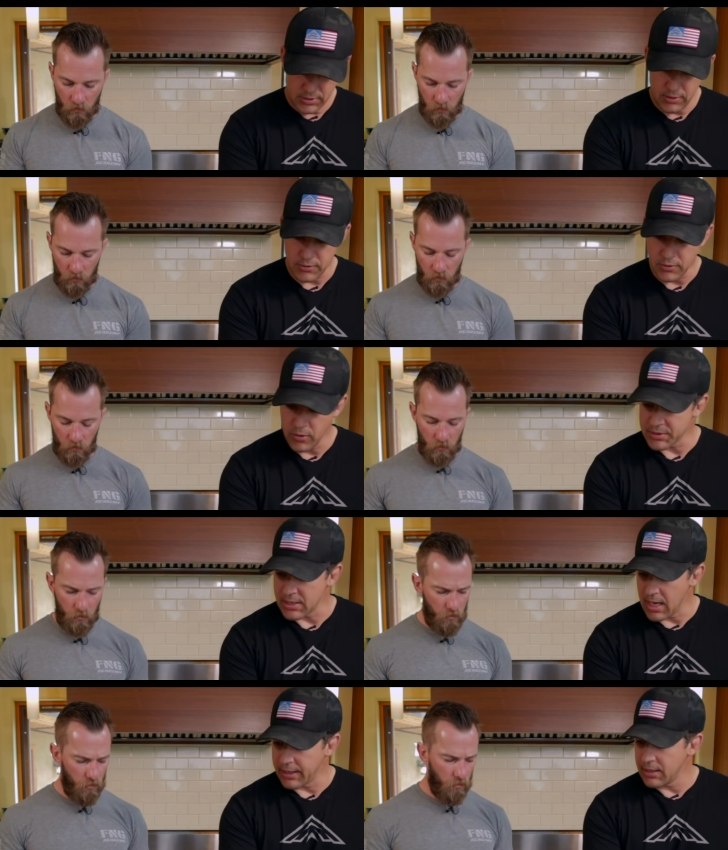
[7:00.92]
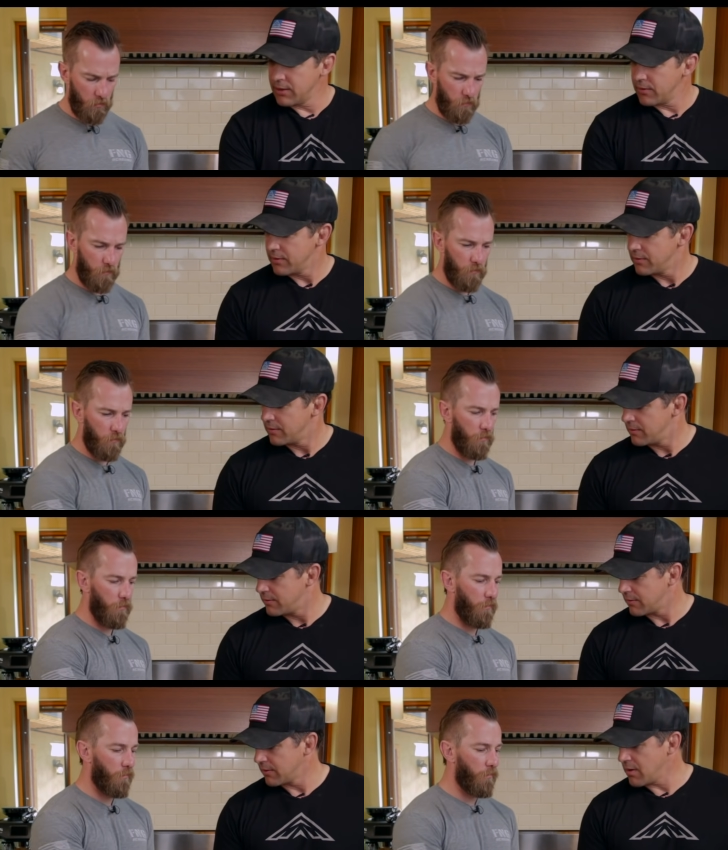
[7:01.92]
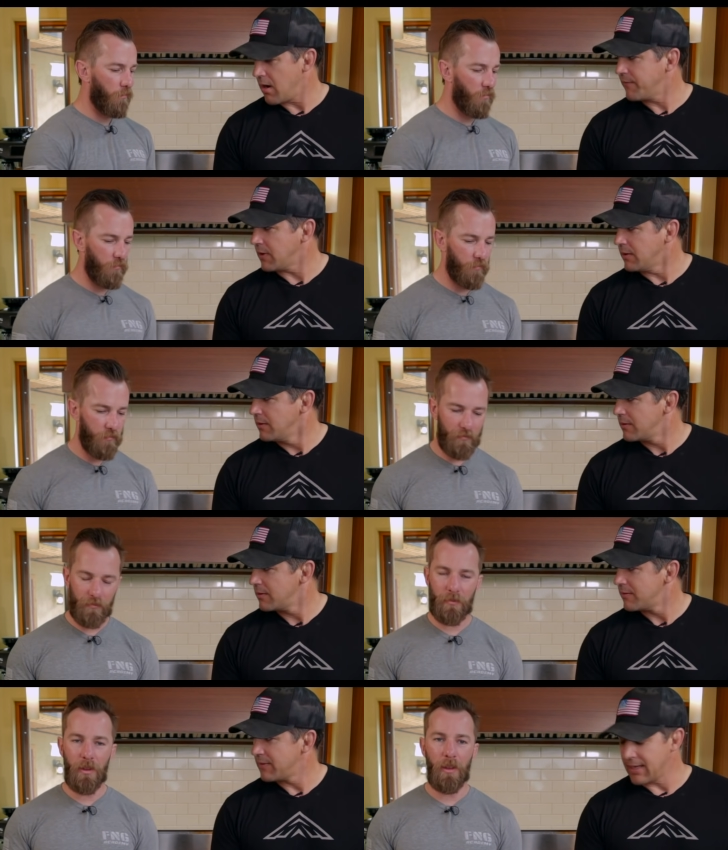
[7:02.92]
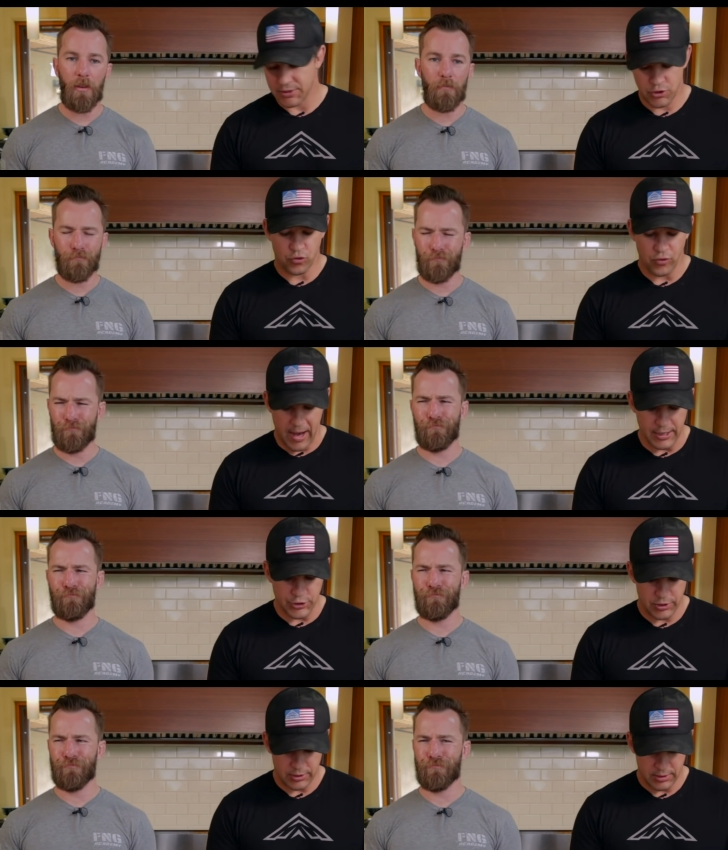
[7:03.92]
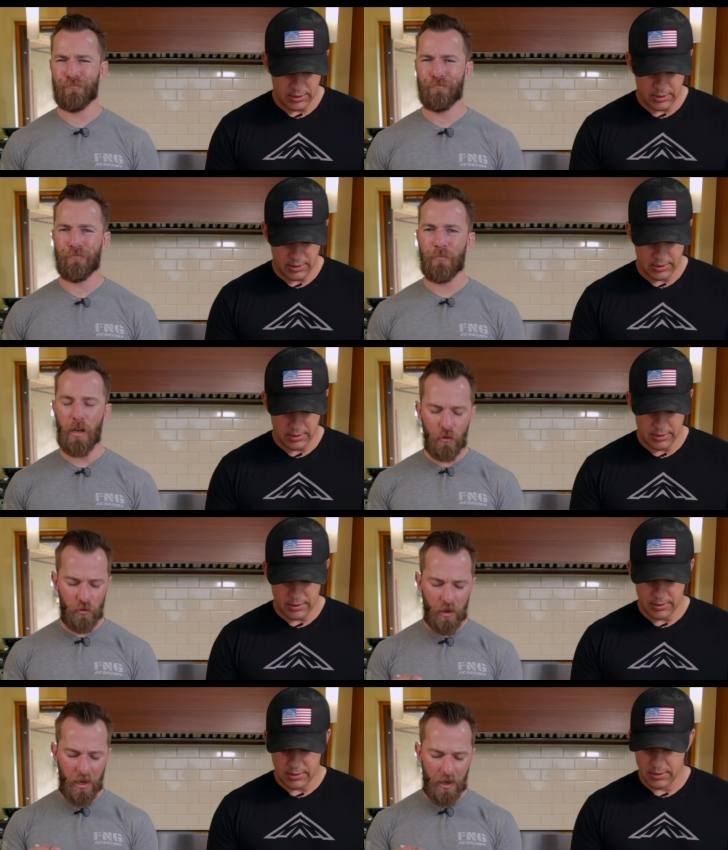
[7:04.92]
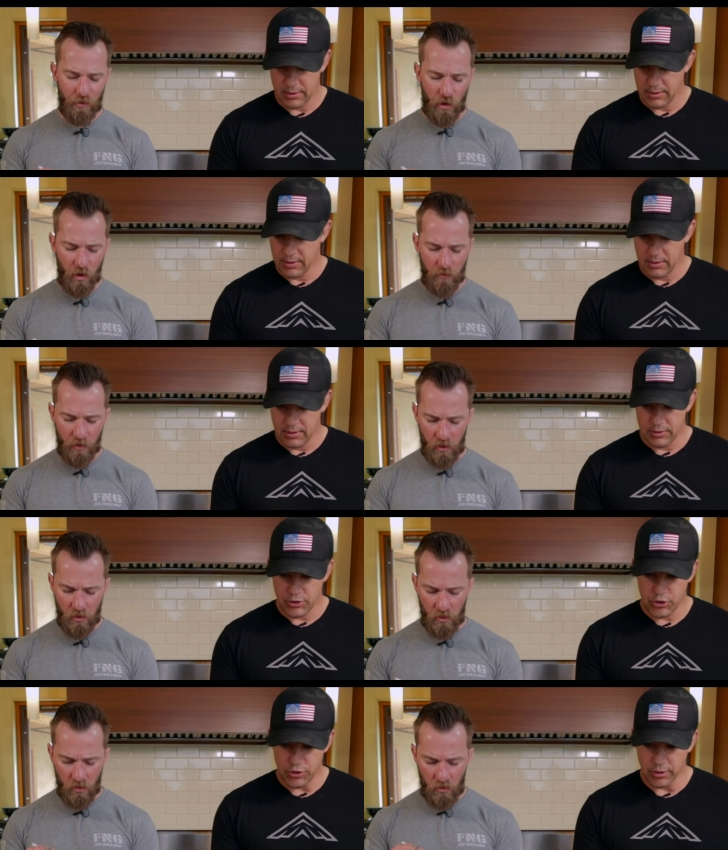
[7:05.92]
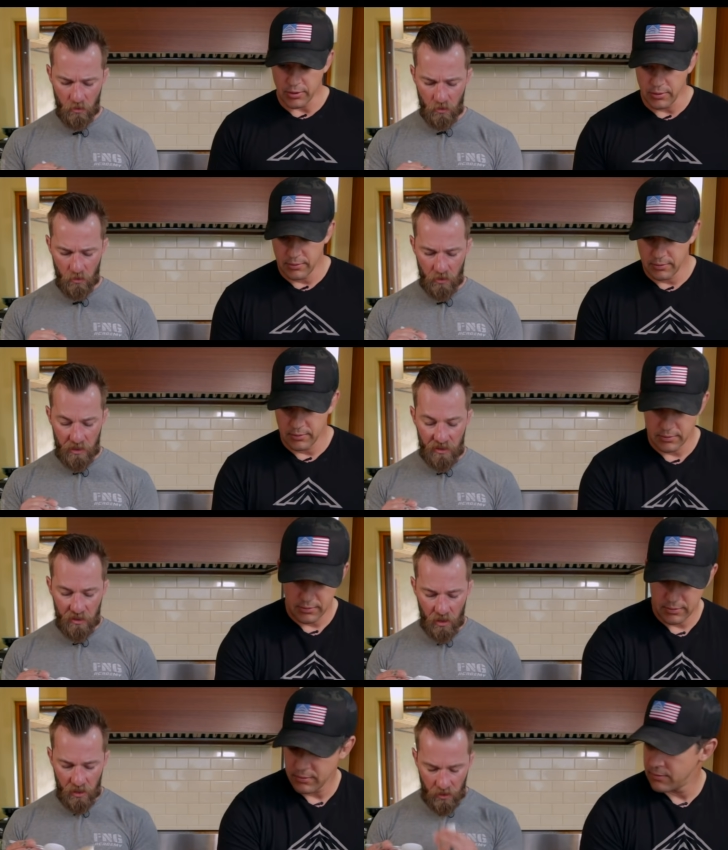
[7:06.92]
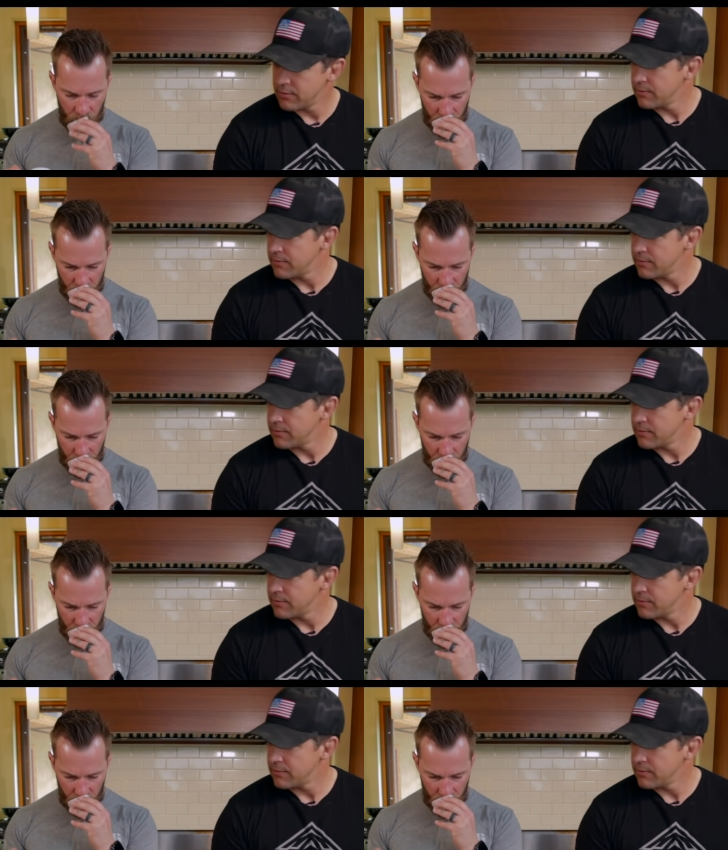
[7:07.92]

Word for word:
Speaker 1: Dude, you know what's not in here? Hmm. Coffee. That's trash.
Speaker 2: How would you not have coffee? Sugar. Is this honey?